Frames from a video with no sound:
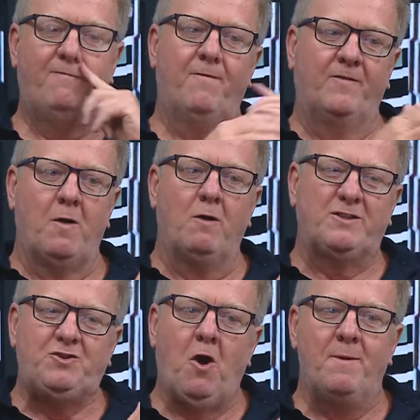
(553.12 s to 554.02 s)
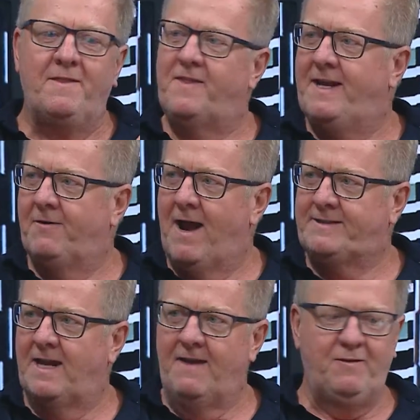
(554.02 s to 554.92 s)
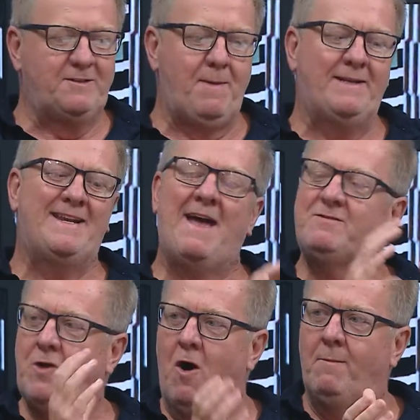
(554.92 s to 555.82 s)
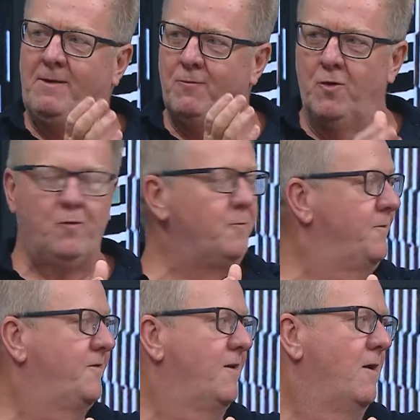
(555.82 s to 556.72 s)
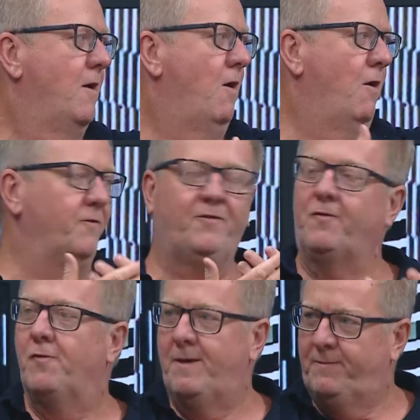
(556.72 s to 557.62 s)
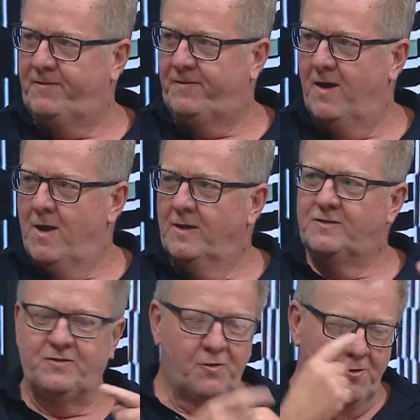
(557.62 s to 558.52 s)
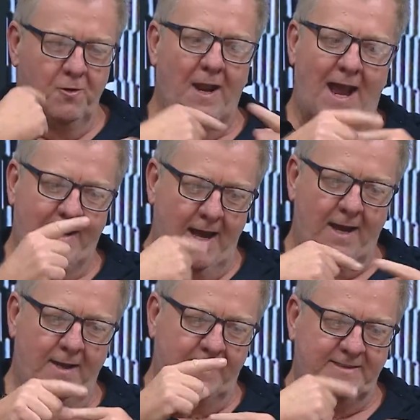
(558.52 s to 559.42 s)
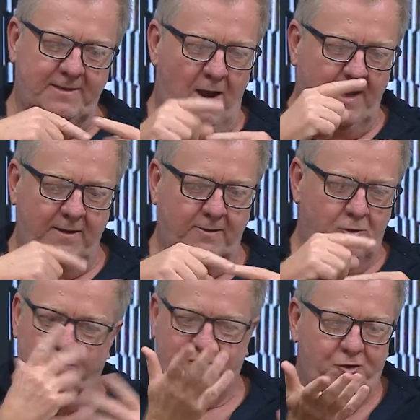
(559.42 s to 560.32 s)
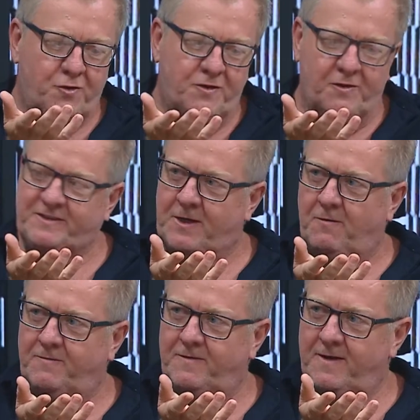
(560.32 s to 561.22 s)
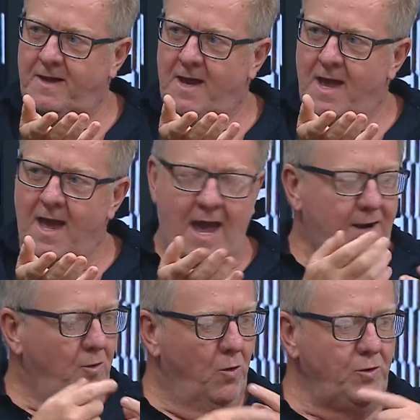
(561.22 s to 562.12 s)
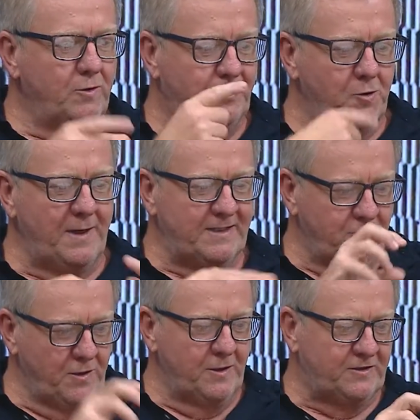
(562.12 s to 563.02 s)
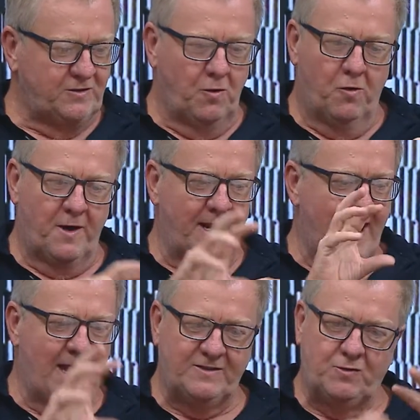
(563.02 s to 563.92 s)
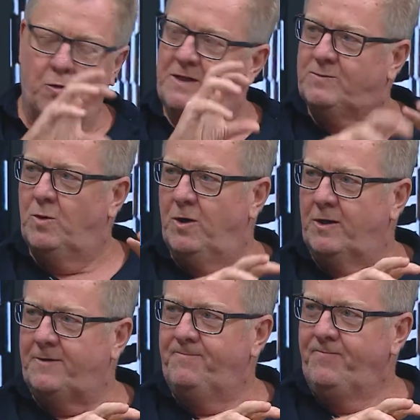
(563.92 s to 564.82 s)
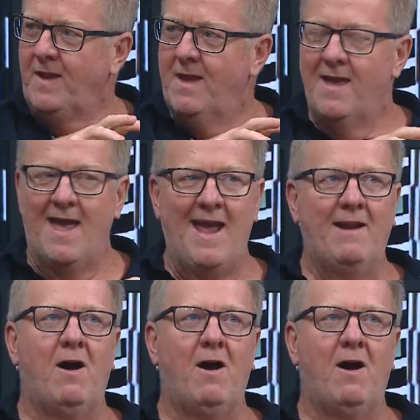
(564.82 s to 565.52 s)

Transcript: So I was a jobbing theatre actor. If you spend enough time in rooms on scripts, sooner or later it's like you're a student yourself. Okay. And all you're doing is looking at story and how stories work. And I